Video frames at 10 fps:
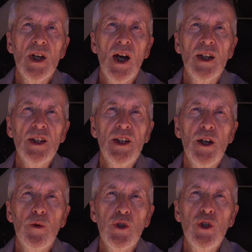I laid
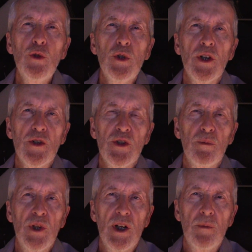out two layers
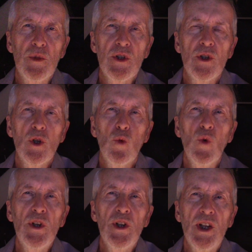of pipes,
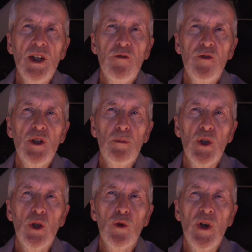one at 8 feet
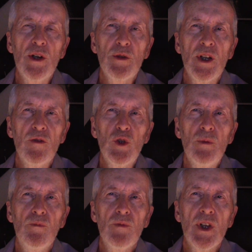below ground level,
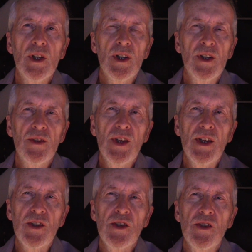and
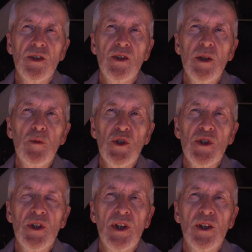that's the deepest
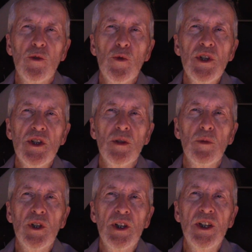that I could
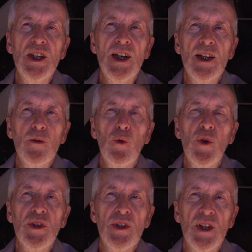reasonably get
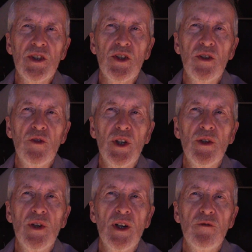with an
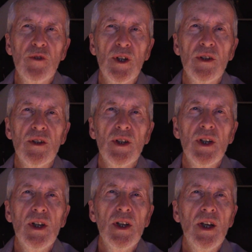excavator, I felt,
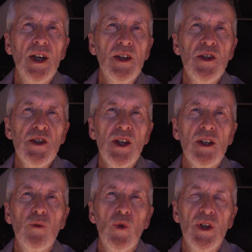and a
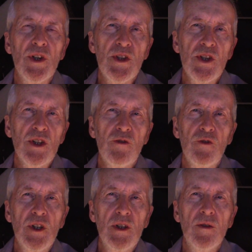second one at 6 feet.